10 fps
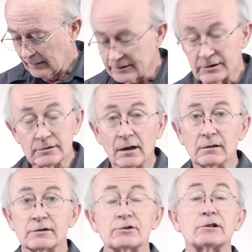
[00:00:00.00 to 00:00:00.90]
This is
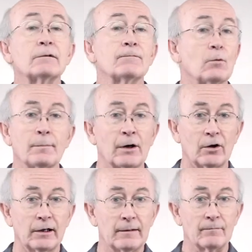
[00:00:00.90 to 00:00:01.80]
not the sinful
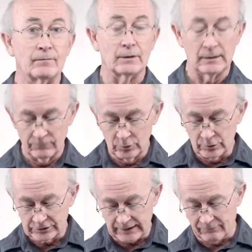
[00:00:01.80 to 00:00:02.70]
Mary of
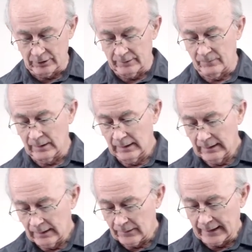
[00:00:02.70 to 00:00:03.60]
Luke 7
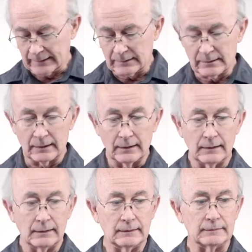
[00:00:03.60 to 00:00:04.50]
that
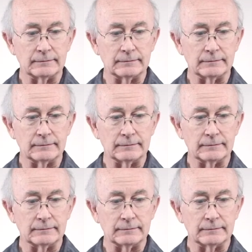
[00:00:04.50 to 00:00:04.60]
uh,